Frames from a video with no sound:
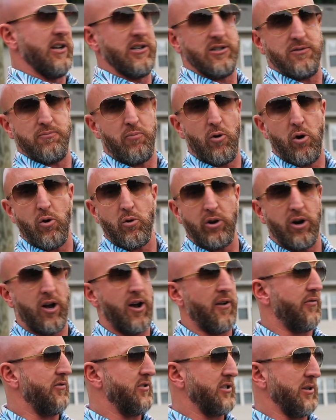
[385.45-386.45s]
has broken
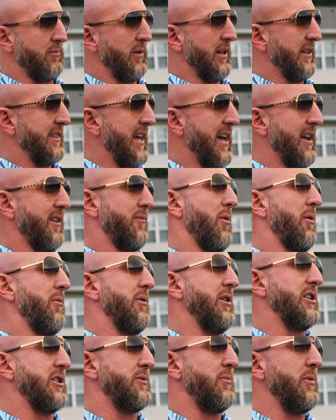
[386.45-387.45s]
off, something like that probably
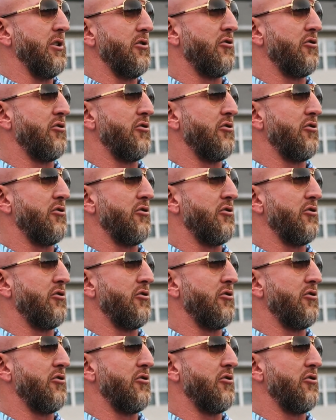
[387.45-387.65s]
needs to be